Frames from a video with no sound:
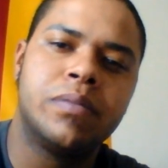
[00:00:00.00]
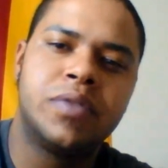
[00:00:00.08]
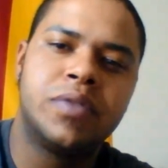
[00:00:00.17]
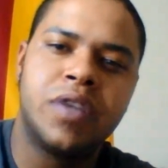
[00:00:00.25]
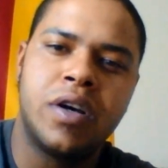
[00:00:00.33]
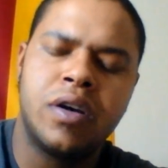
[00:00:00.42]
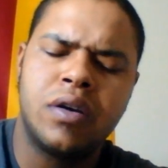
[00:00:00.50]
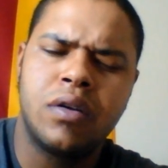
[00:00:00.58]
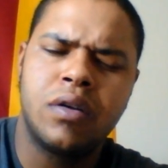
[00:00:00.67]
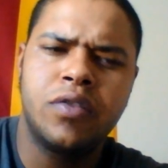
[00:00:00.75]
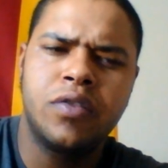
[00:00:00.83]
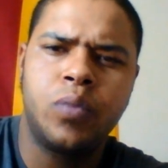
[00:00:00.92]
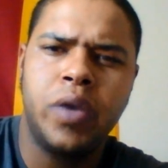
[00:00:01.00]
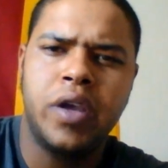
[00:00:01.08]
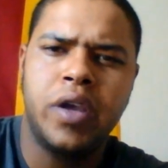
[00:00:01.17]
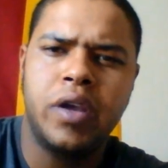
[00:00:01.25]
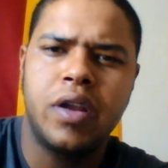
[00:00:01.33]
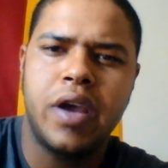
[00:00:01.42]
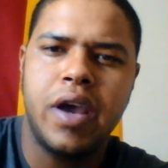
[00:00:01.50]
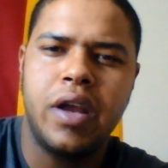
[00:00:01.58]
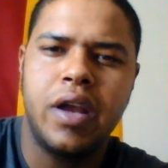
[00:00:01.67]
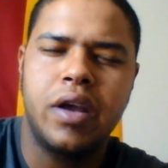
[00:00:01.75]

So this weekend I had